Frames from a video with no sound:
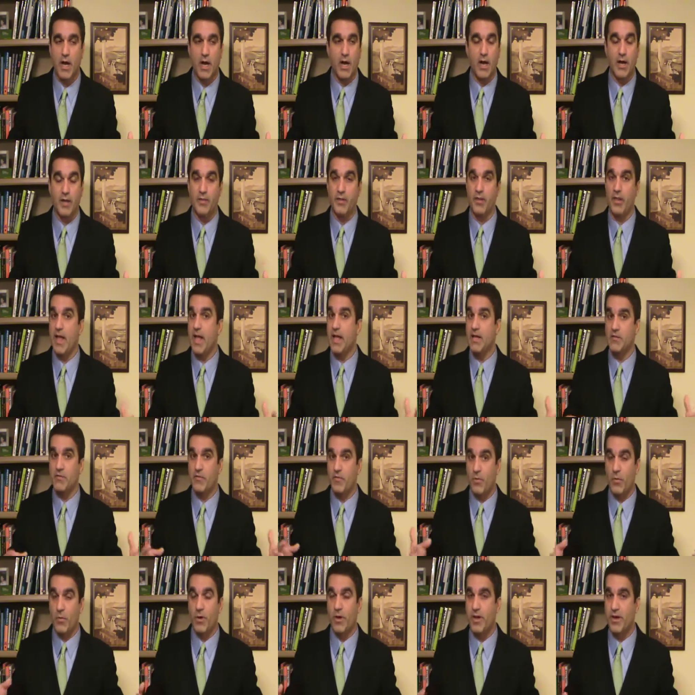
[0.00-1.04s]
and the last
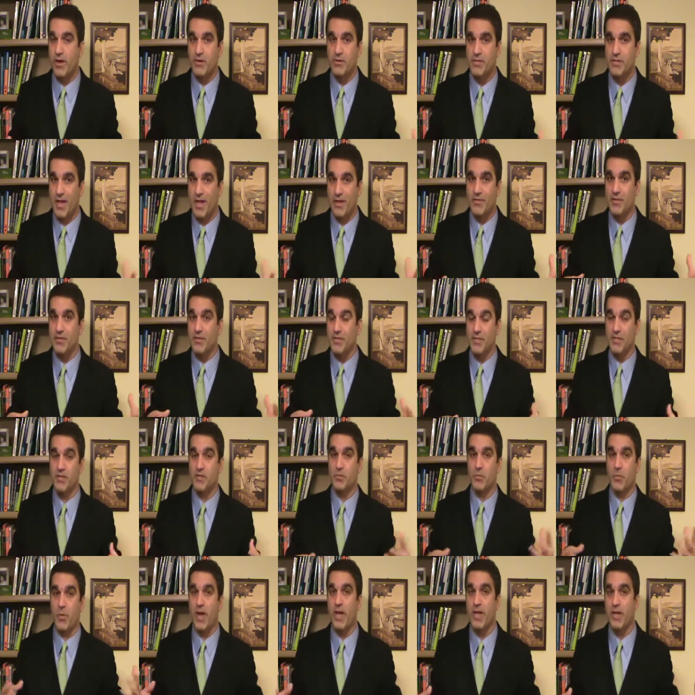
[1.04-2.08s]
4 years haven't
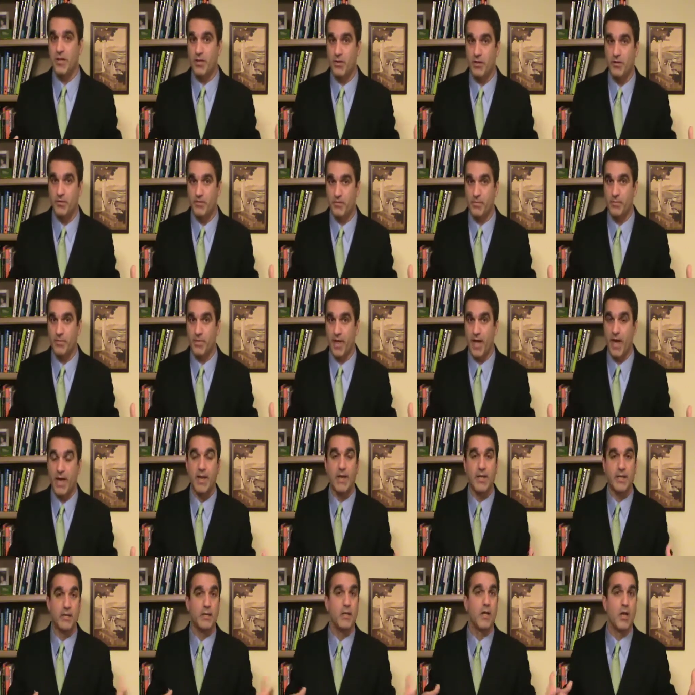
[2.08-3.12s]
dissuaded you from that,
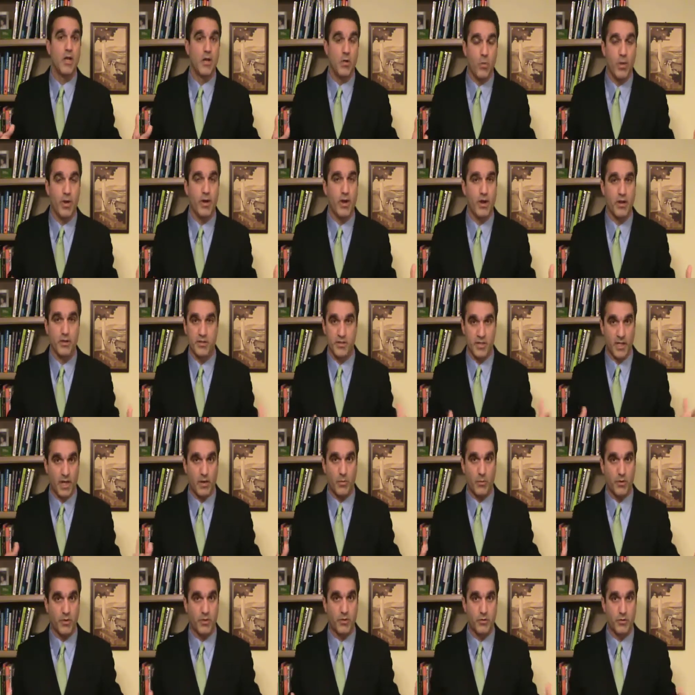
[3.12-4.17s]
and quite honestly, I
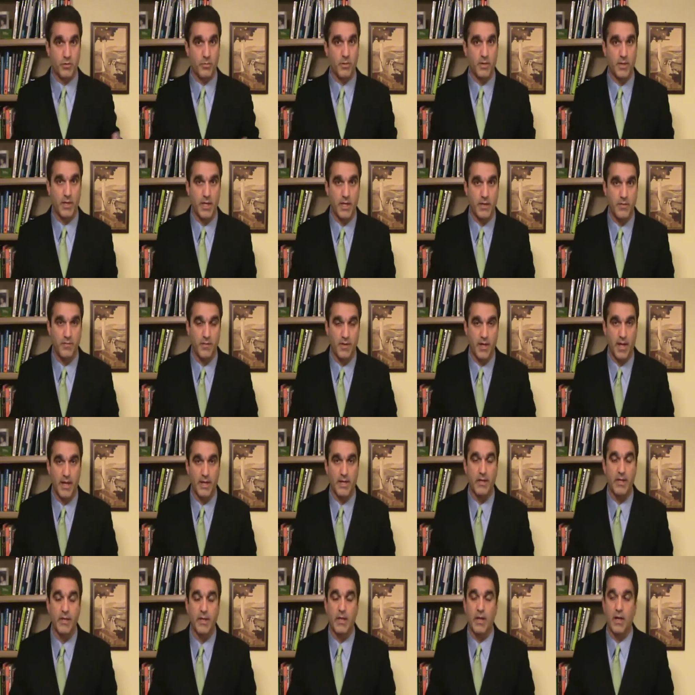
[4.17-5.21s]
really do believe
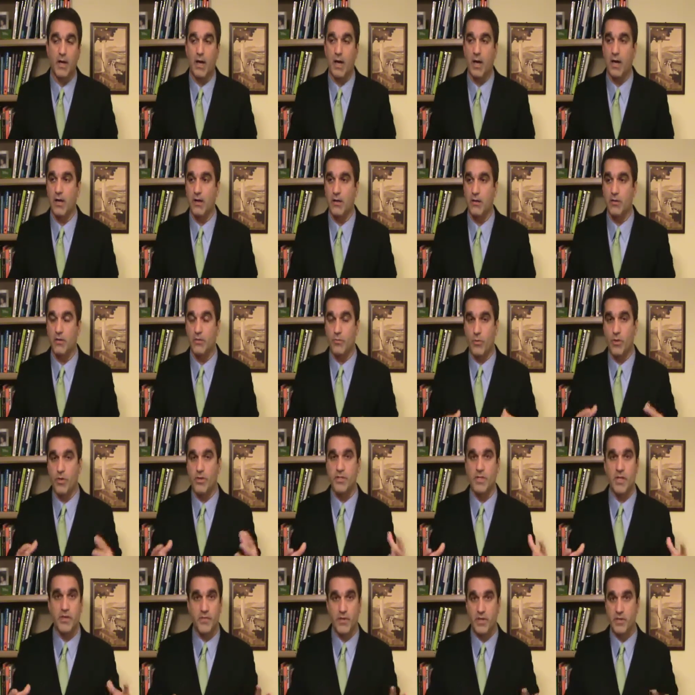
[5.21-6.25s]
that real
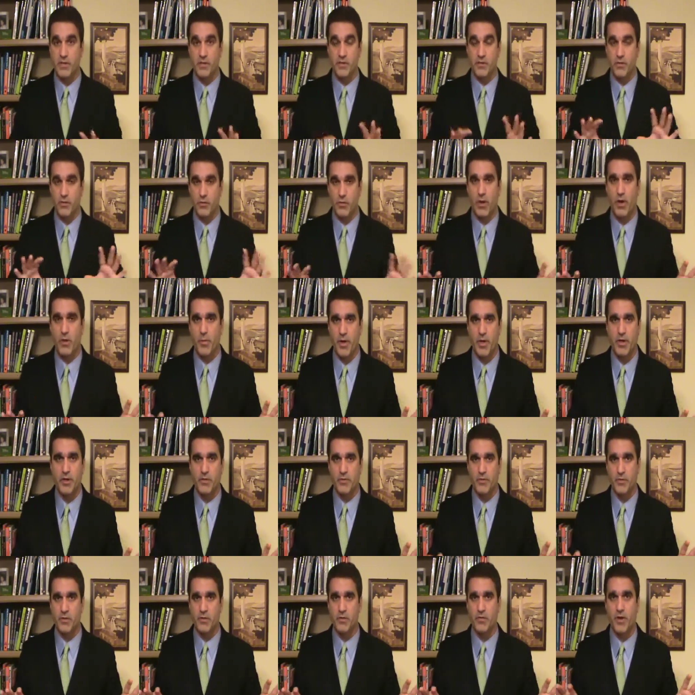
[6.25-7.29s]
estate investing is a great way to
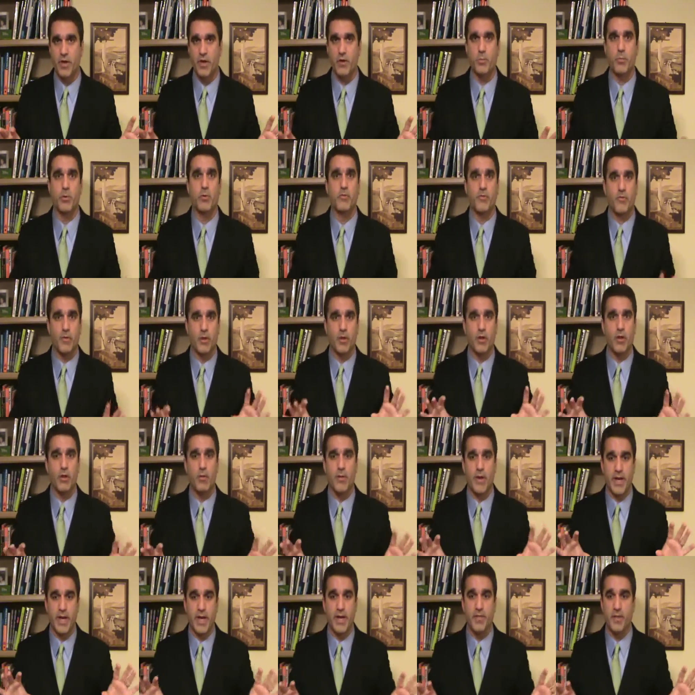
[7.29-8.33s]
diversify your
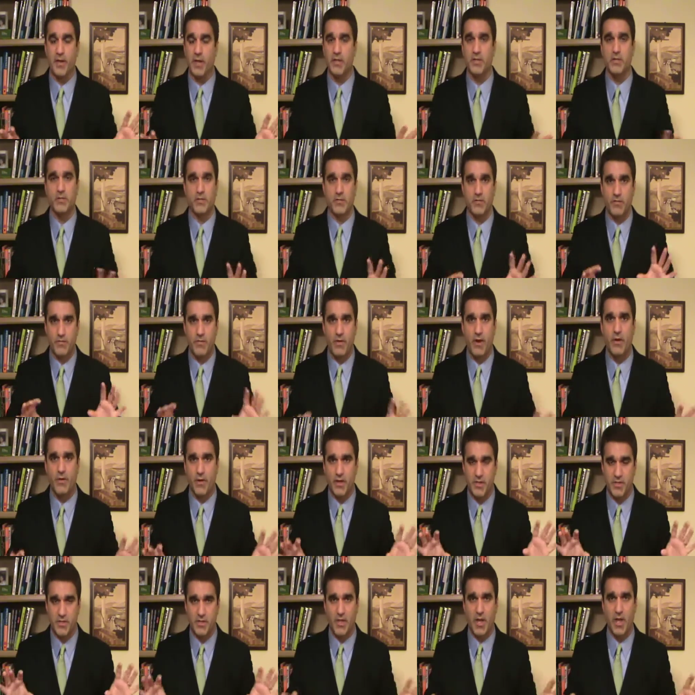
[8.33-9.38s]
portfolio, and I think it's a
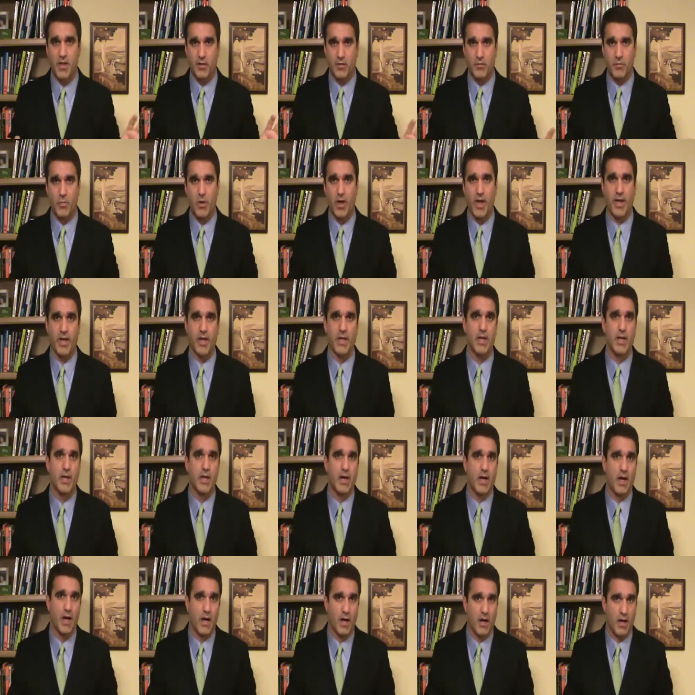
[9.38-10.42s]
very solid way
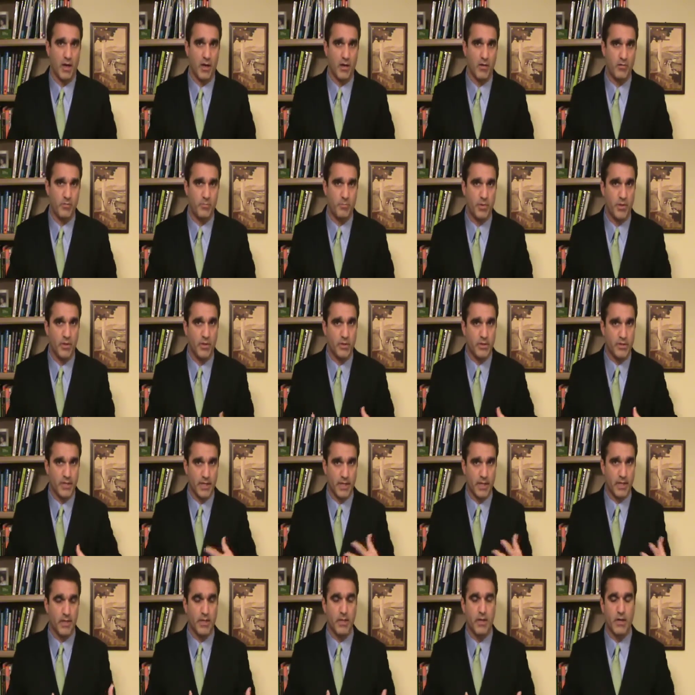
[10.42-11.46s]
of
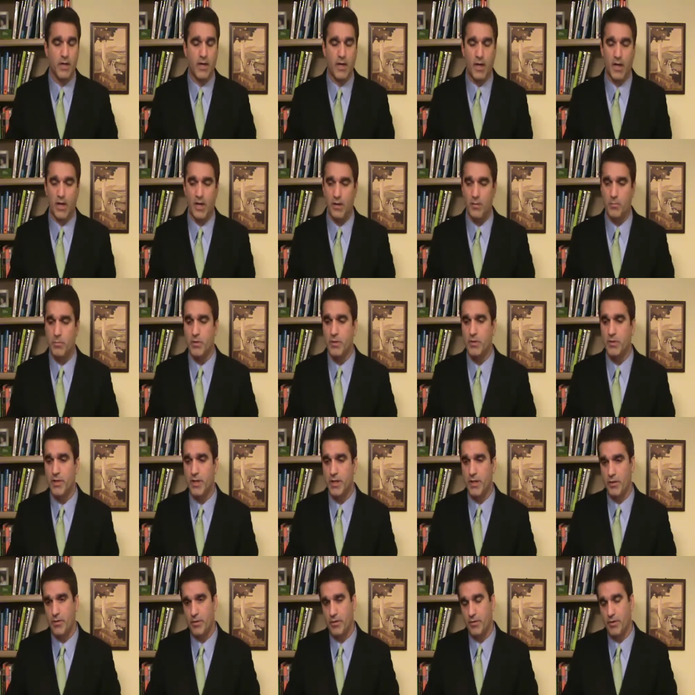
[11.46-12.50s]
building
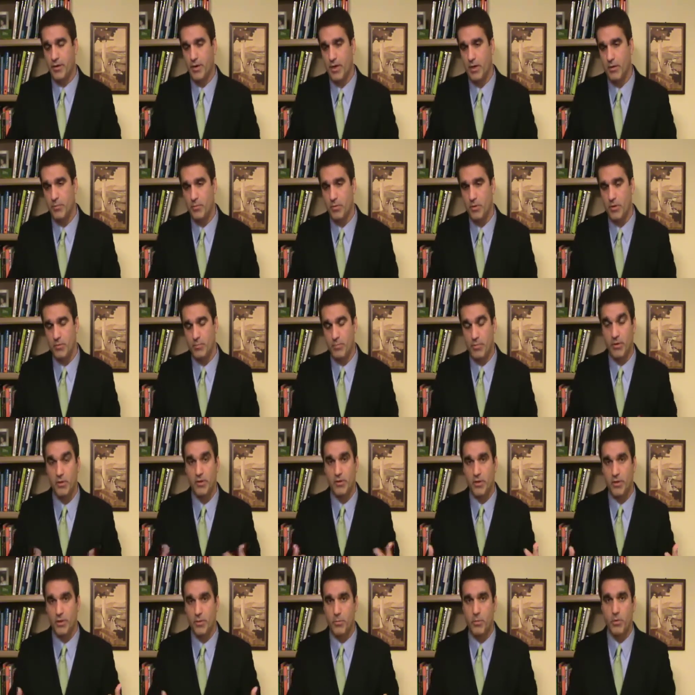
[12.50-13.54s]

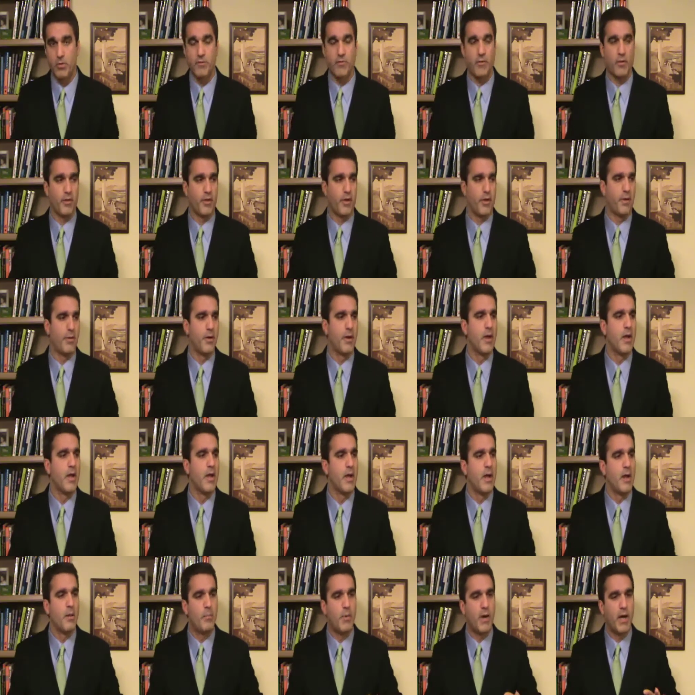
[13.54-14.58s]
your portfolio.
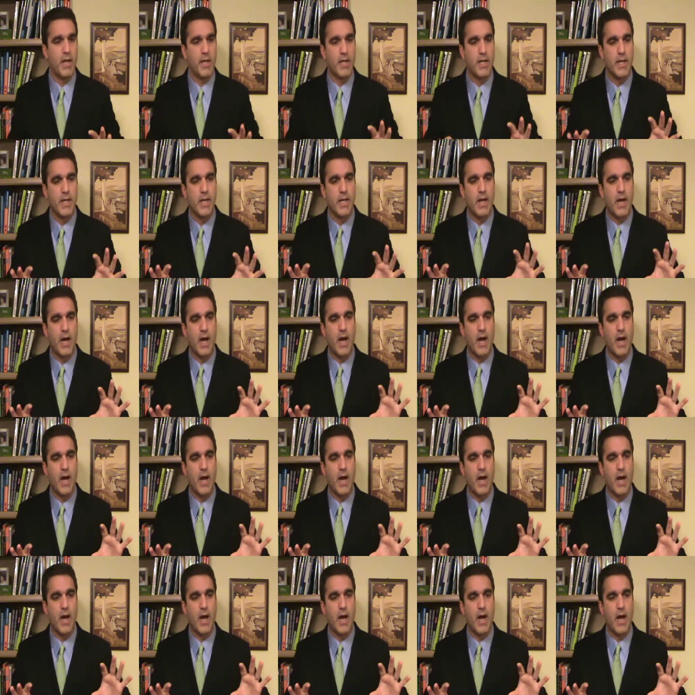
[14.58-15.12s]
But